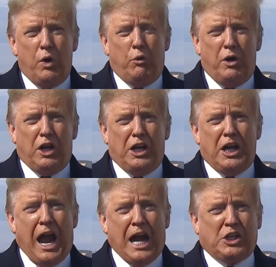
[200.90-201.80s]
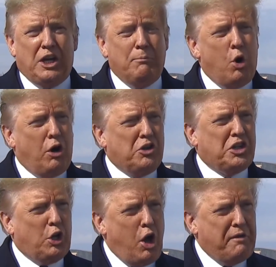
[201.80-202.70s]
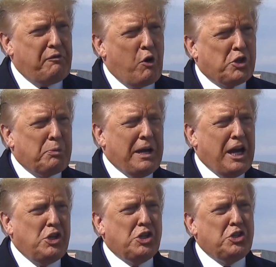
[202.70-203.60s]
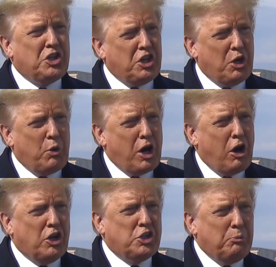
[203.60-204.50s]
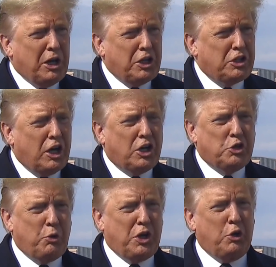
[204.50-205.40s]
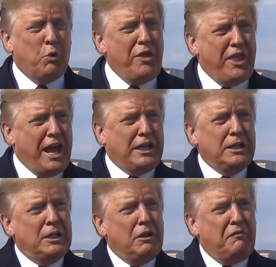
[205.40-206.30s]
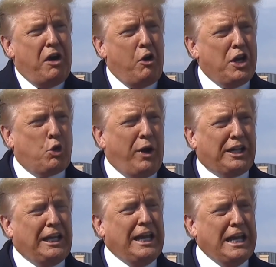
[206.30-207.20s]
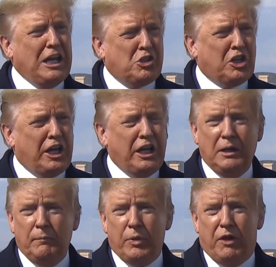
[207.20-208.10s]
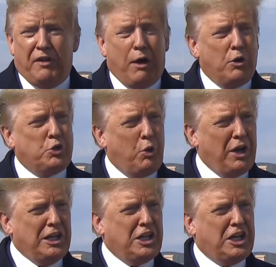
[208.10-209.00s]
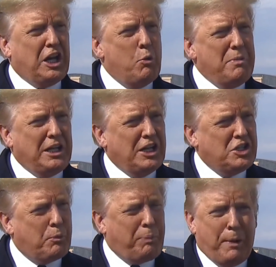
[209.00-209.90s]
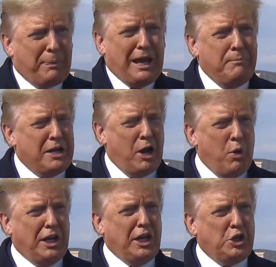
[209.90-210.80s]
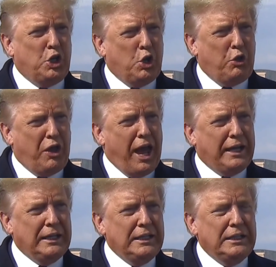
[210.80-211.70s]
We're really acting more as a law enforcement agency than we are as a military, because we could win that very quickly and easily if I was willing to kill millions of people. I'm not willing to do that.